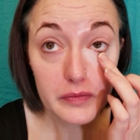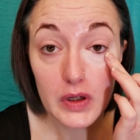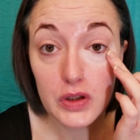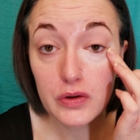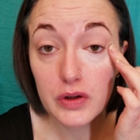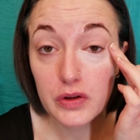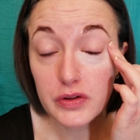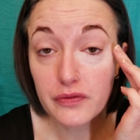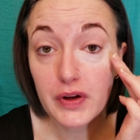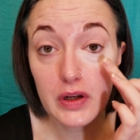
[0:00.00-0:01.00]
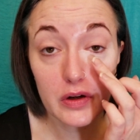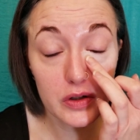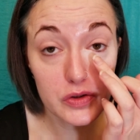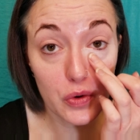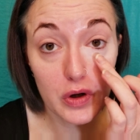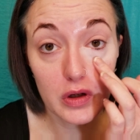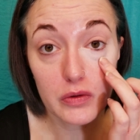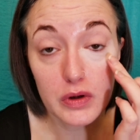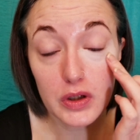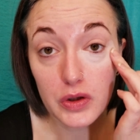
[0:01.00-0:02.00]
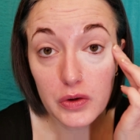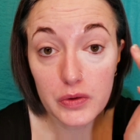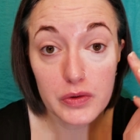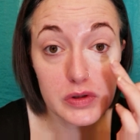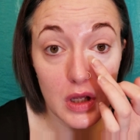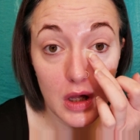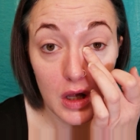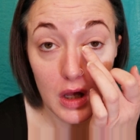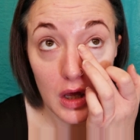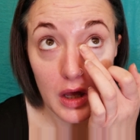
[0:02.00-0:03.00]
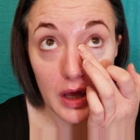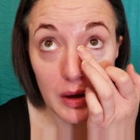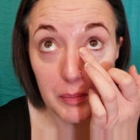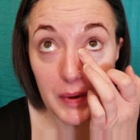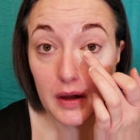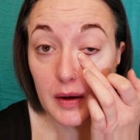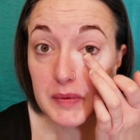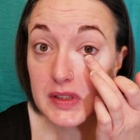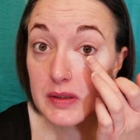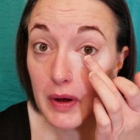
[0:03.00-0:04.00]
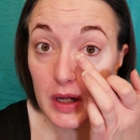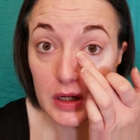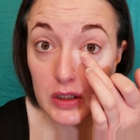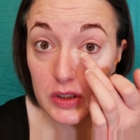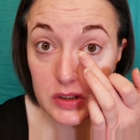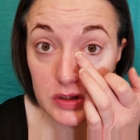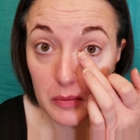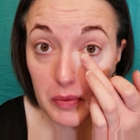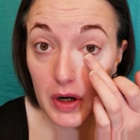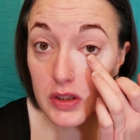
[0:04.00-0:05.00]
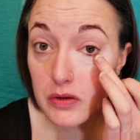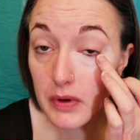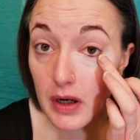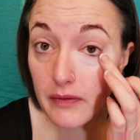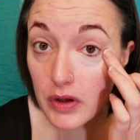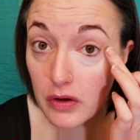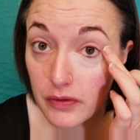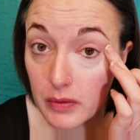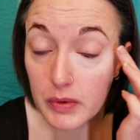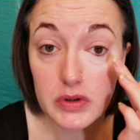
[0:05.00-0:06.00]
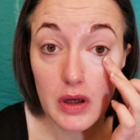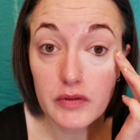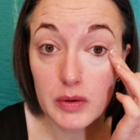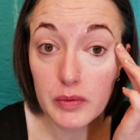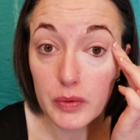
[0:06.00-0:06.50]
You can use your fingers or you can use a makeup sponge, brush, whatever you feel most comfortable